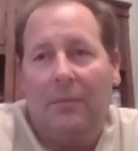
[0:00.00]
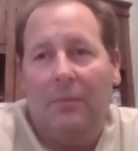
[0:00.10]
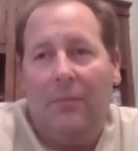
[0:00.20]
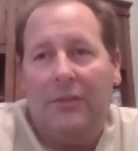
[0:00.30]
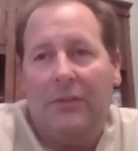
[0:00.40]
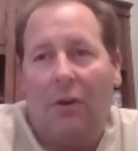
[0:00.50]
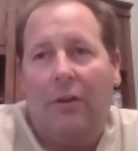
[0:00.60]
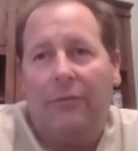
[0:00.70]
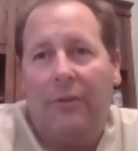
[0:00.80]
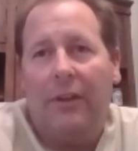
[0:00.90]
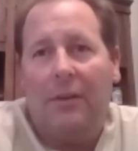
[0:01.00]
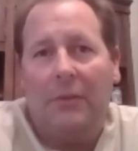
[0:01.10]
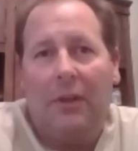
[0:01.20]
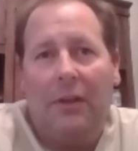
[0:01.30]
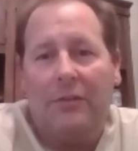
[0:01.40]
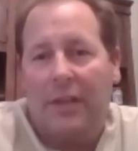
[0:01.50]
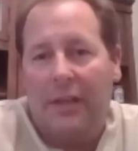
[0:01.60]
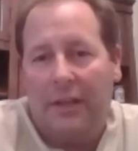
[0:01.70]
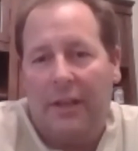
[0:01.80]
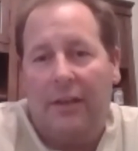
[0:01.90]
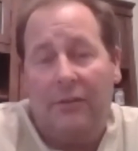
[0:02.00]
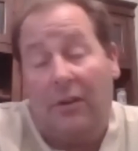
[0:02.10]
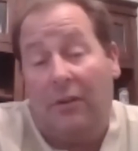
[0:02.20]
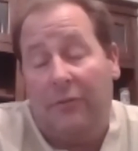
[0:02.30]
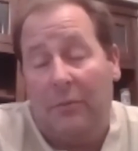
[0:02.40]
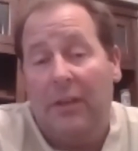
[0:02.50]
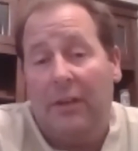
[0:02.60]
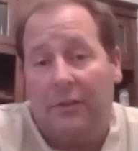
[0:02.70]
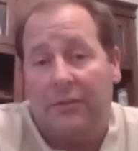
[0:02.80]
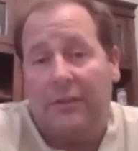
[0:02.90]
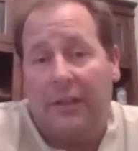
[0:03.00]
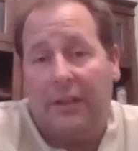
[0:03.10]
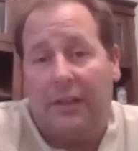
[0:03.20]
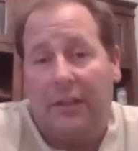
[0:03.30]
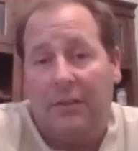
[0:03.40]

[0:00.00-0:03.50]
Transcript: It's hard for him to understand that. It's hard for me to understand that,